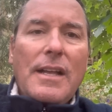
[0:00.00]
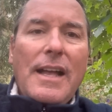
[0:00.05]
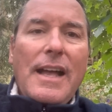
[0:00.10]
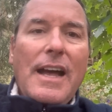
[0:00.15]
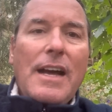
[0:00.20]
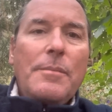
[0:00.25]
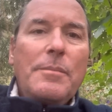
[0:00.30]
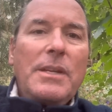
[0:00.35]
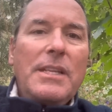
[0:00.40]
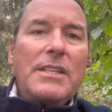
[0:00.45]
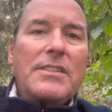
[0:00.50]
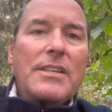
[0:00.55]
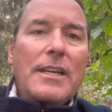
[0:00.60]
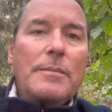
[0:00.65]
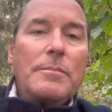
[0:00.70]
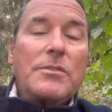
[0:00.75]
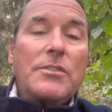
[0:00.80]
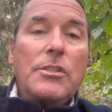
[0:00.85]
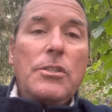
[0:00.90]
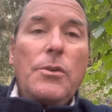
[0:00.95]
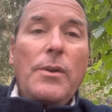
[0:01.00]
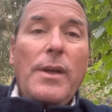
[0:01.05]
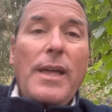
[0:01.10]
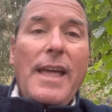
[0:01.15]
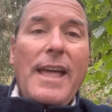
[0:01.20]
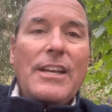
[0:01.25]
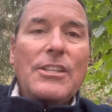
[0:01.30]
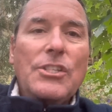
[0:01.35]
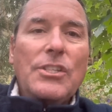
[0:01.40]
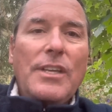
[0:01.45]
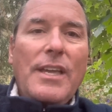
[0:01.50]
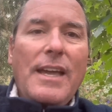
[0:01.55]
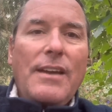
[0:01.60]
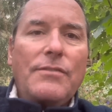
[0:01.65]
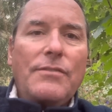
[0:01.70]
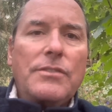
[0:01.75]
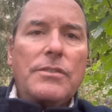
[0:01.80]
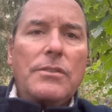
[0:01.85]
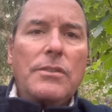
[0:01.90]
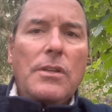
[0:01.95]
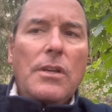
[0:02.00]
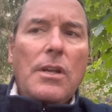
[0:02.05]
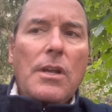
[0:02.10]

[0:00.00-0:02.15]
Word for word: How many times did you actually have to